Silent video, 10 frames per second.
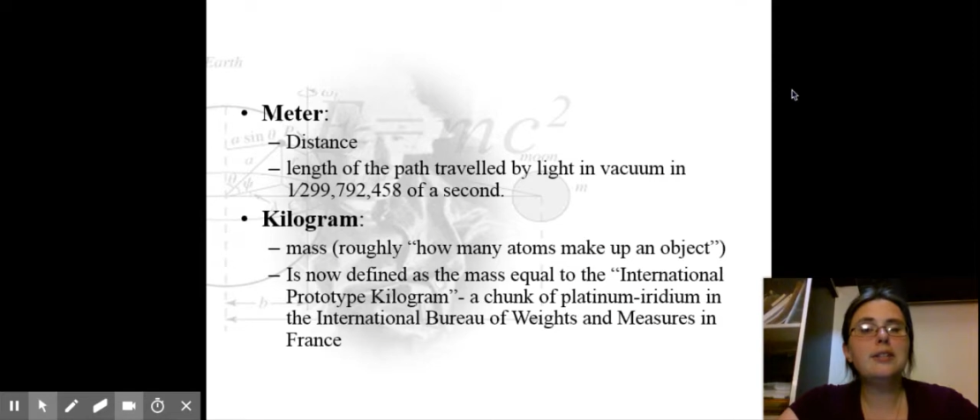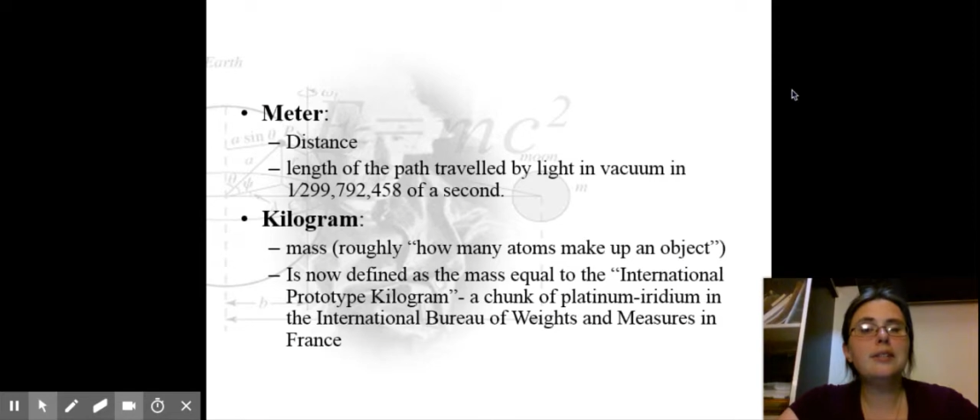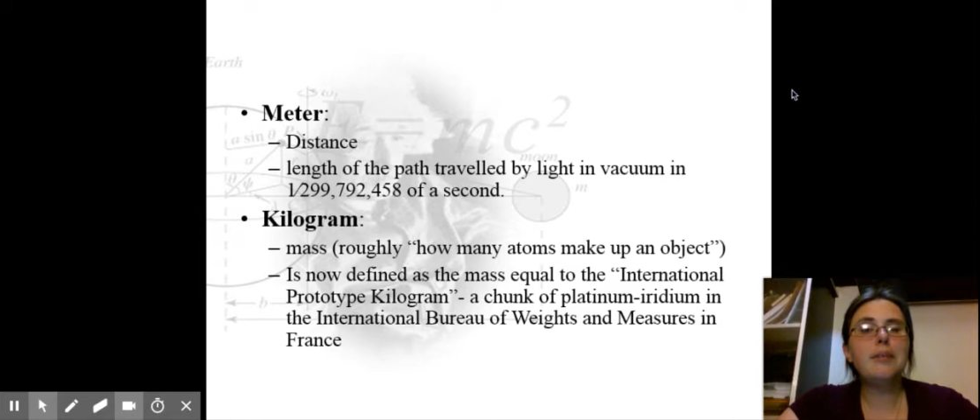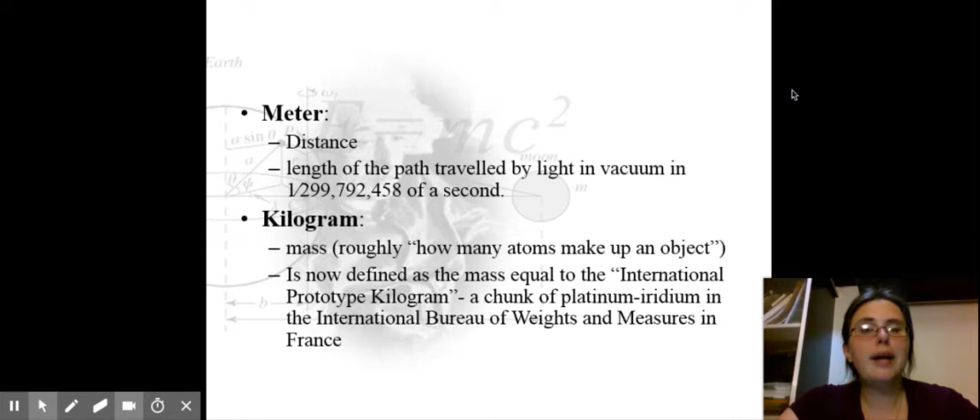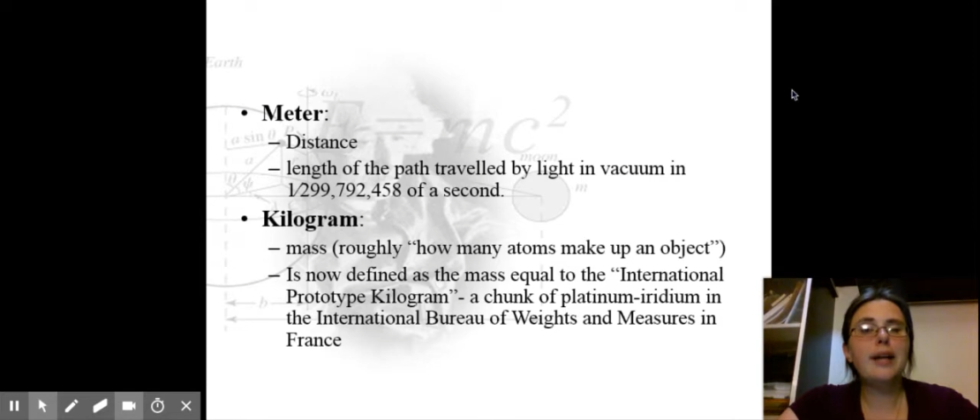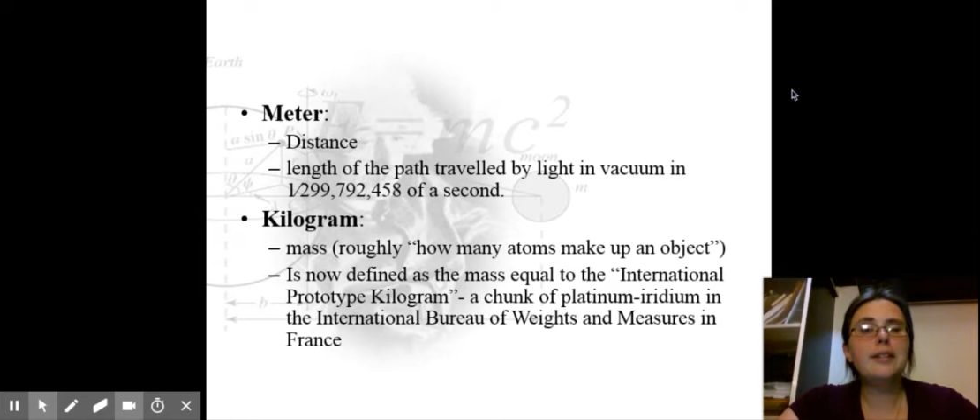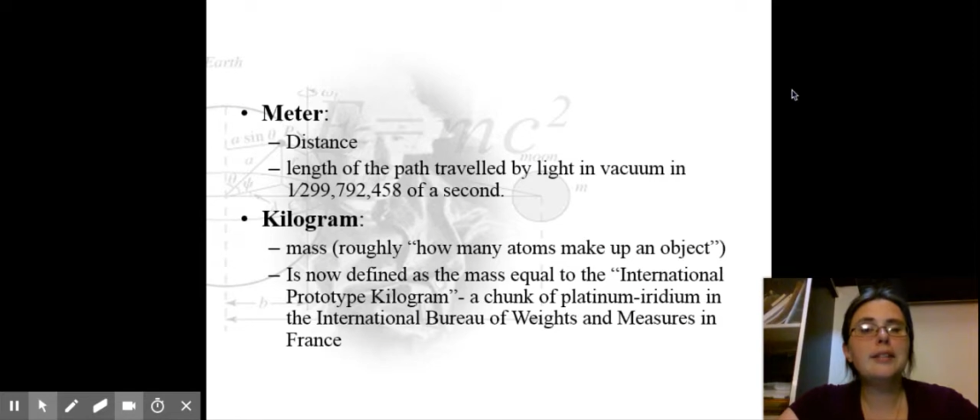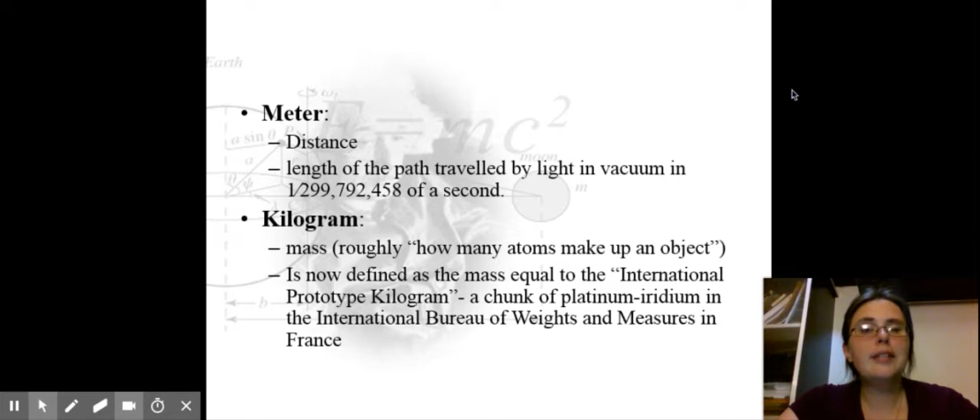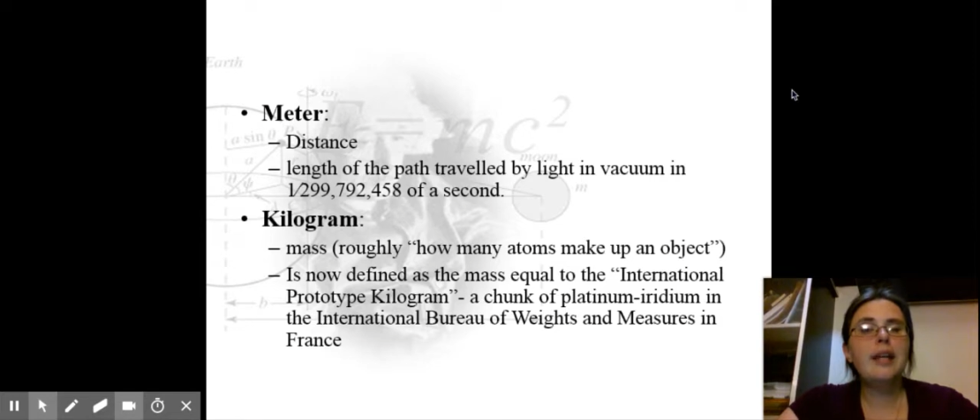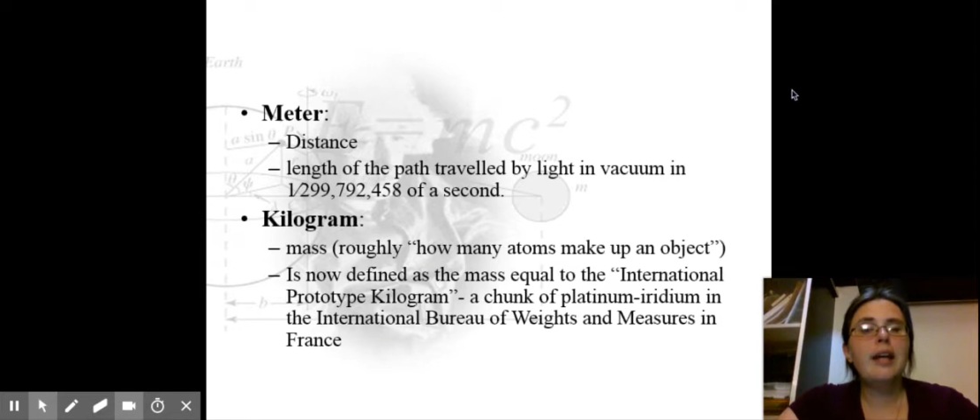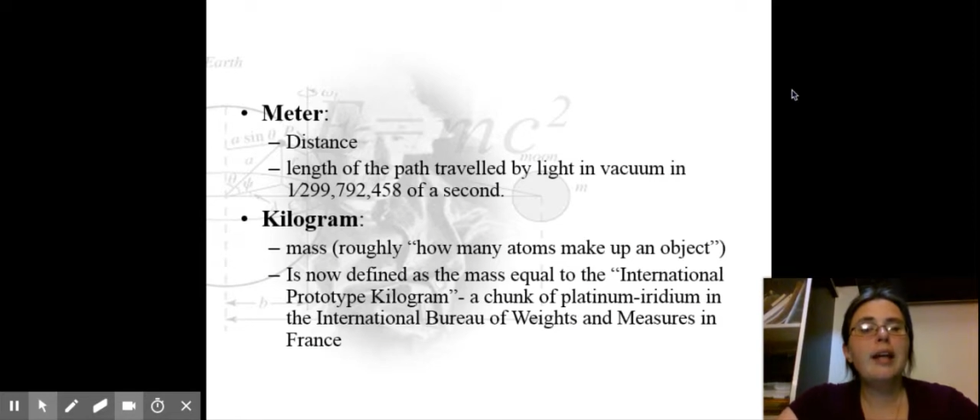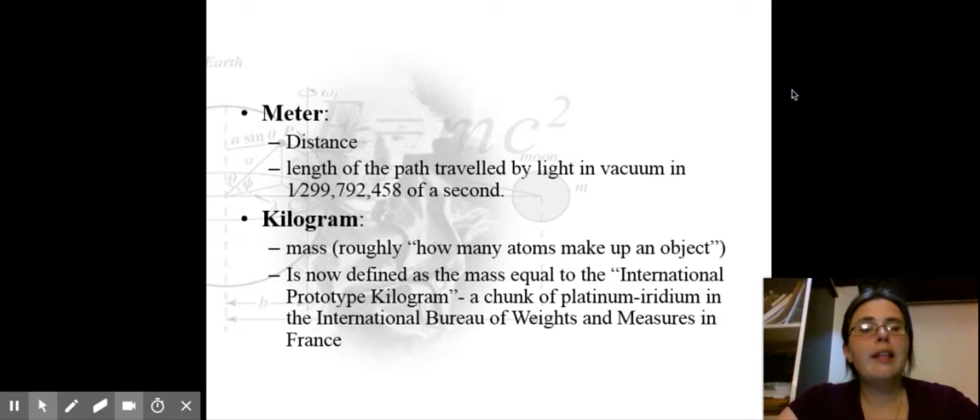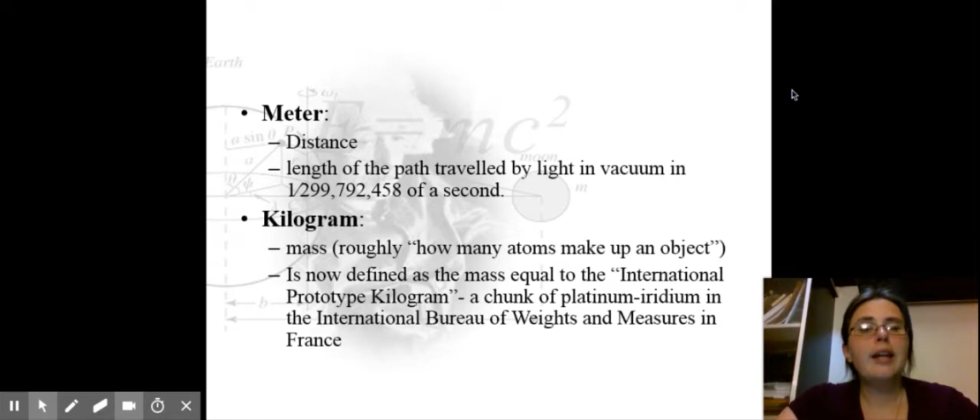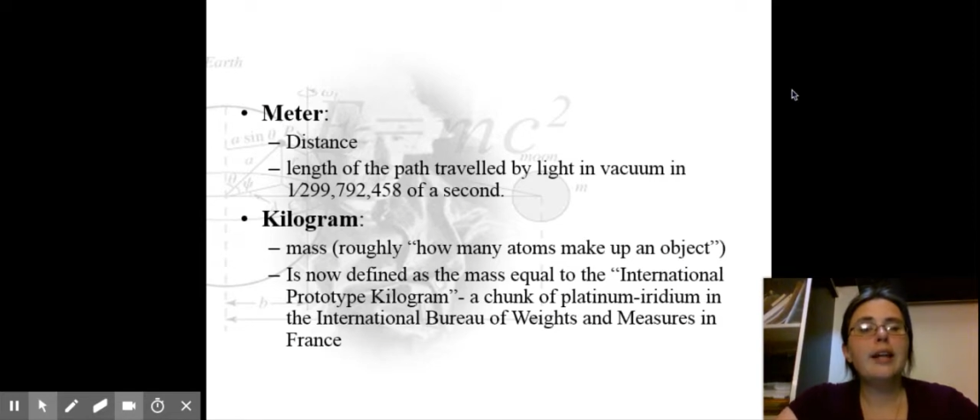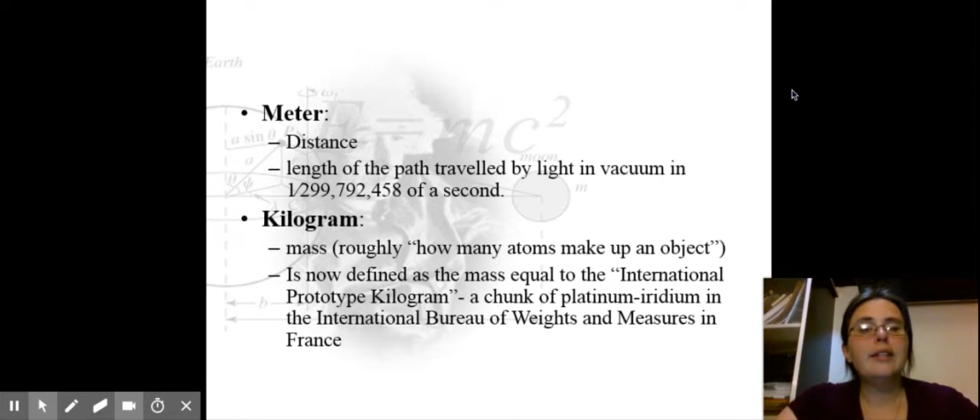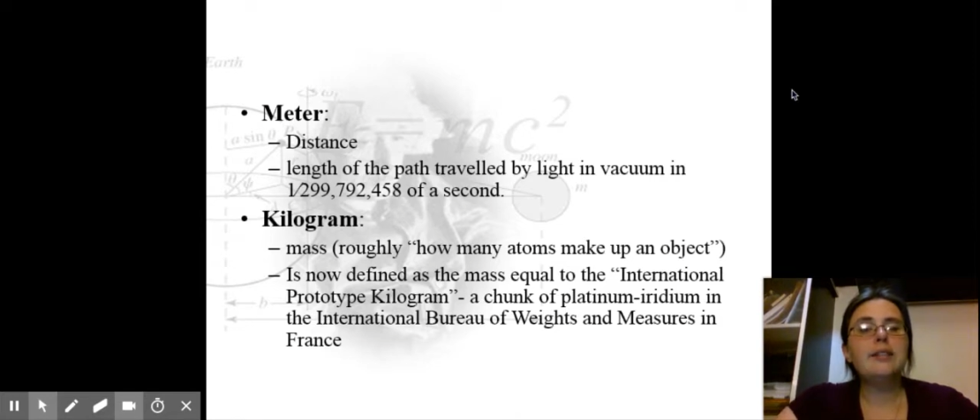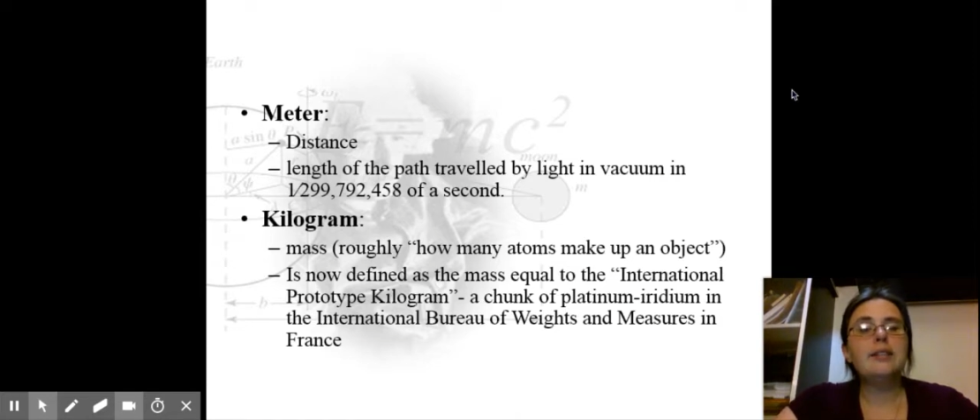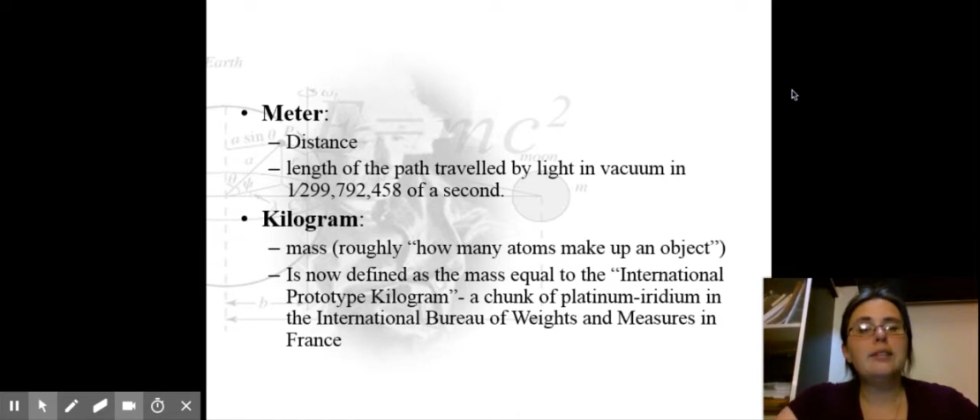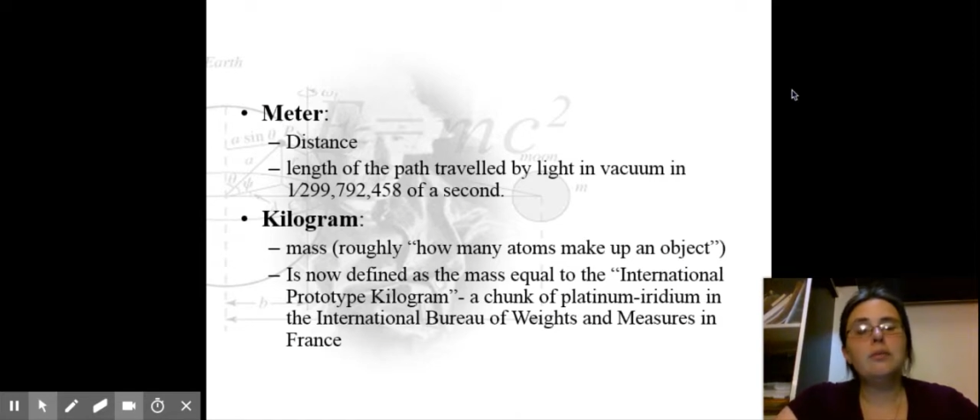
the mass that is,